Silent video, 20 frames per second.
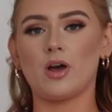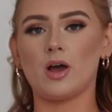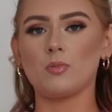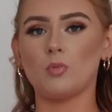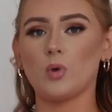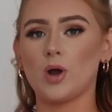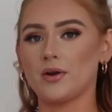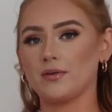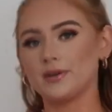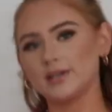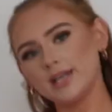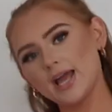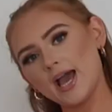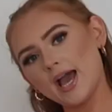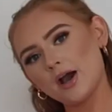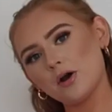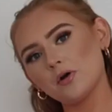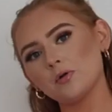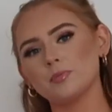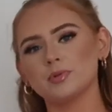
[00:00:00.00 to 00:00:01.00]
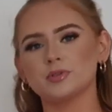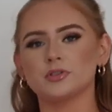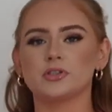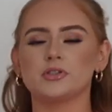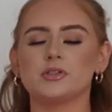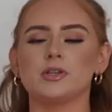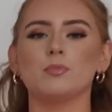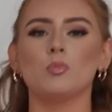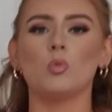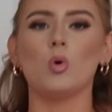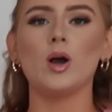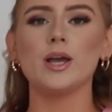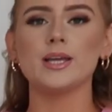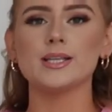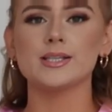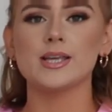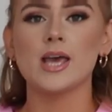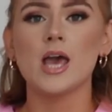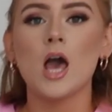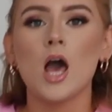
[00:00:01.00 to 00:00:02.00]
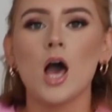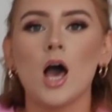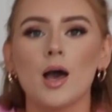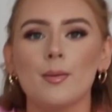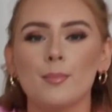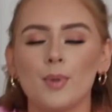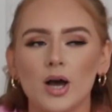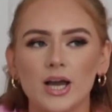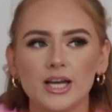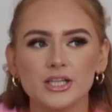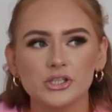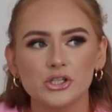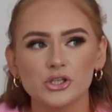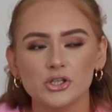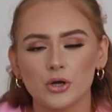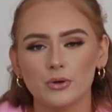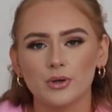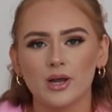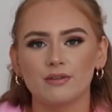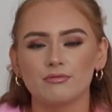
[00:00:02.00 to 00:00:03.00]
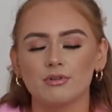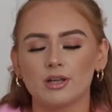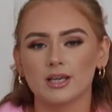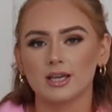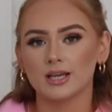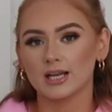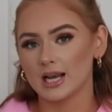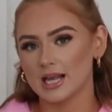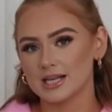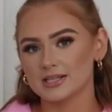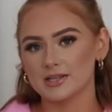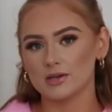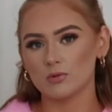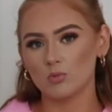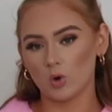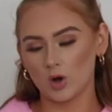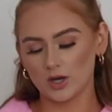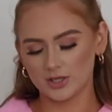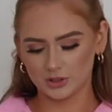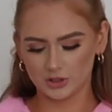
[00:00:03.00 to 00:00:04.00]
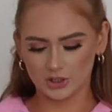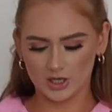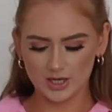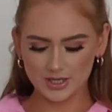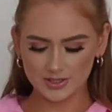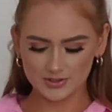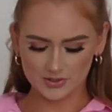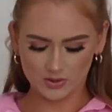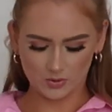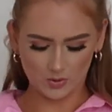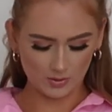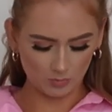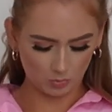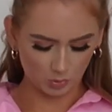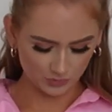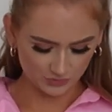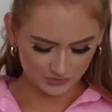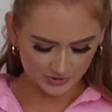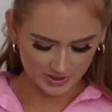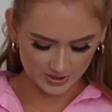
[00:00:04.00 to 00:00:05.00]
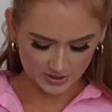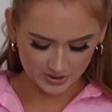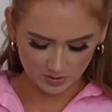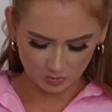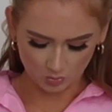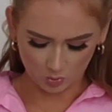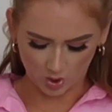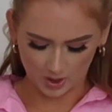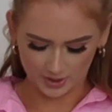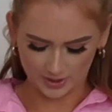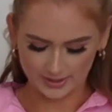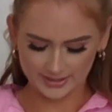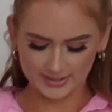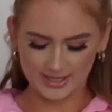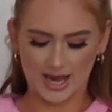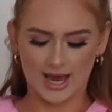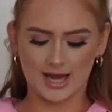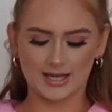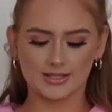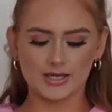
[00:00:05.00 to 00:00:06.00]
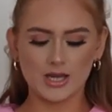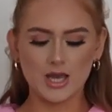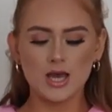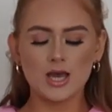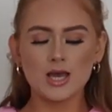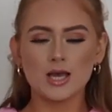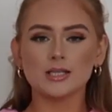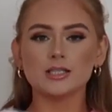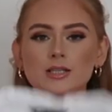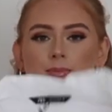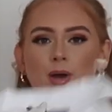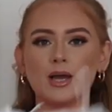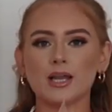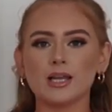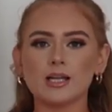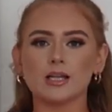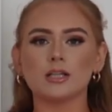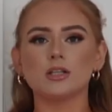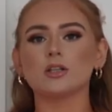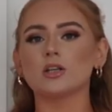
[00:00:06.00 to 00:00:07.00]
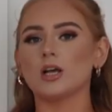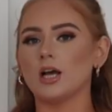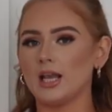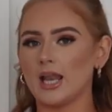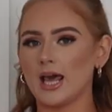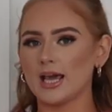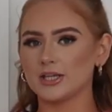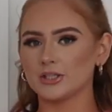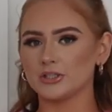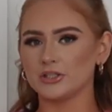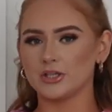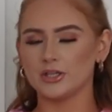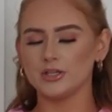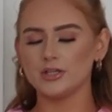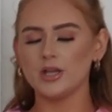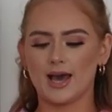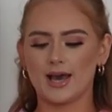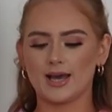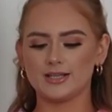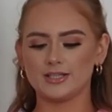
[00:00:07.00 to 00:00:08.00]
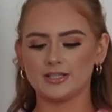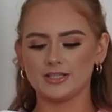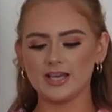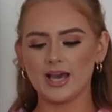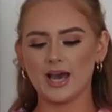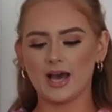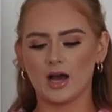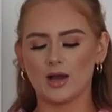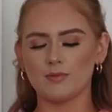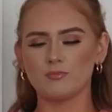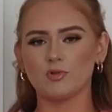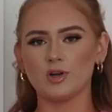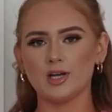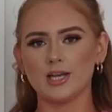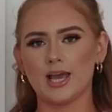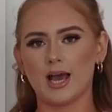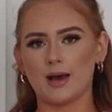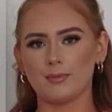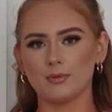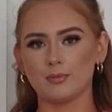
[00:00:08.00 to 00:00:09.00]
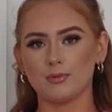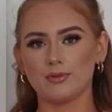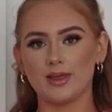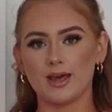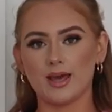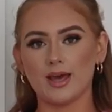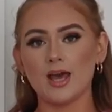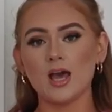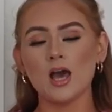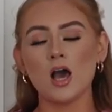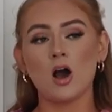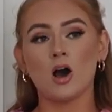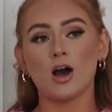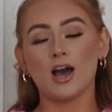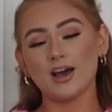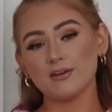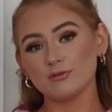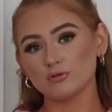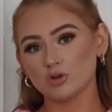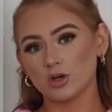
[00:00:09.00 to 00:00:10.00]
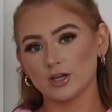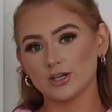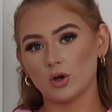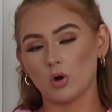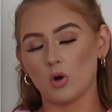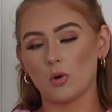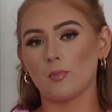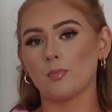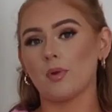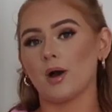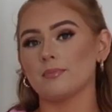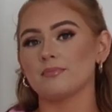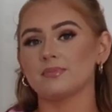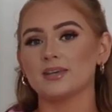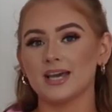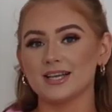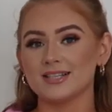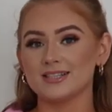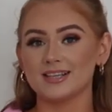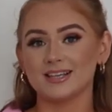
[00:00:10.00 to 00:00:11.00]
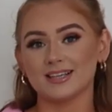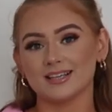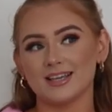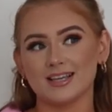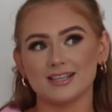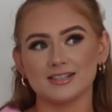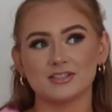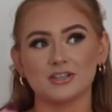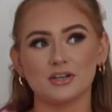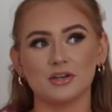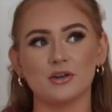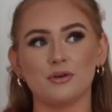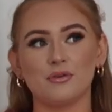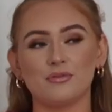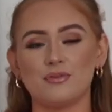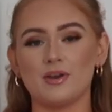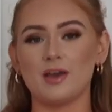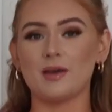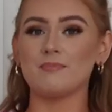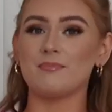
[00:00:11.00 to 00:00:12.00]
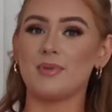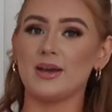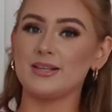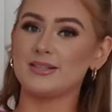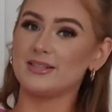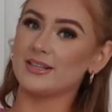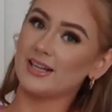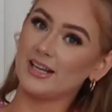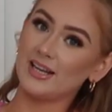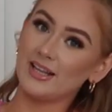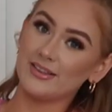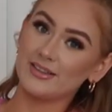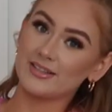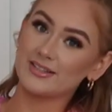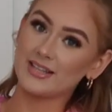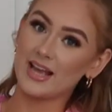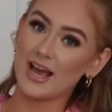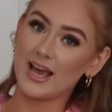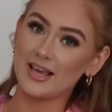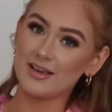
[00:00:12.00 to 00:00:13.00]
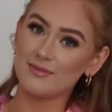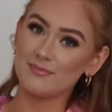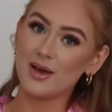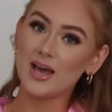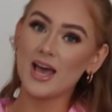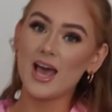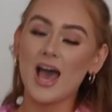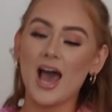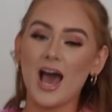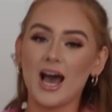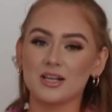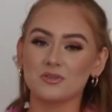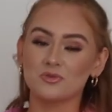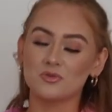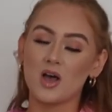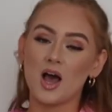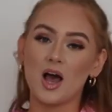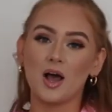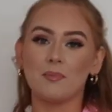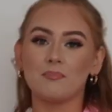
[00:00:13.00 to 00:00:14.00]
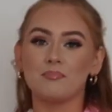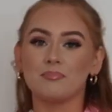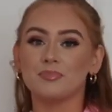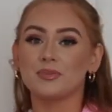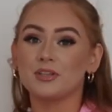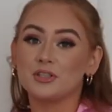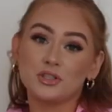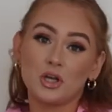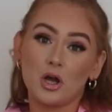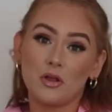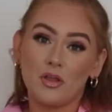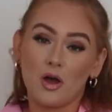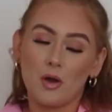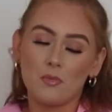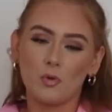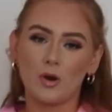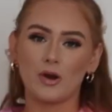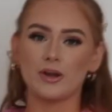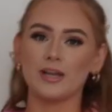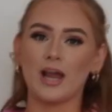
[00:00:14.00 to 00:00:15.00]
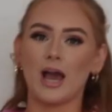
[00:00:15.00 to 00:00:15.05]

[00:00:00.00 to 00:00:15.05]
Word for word: that I'm wearing now, but just in white. Um, I actually don't have like a classic white shirt, so I wanted one to add to my little collection, and yeah, I'm really happy with it. I haven't tried it on, but I'm guessing it's gonna fit basically the same as um, the shirt that I'm wearing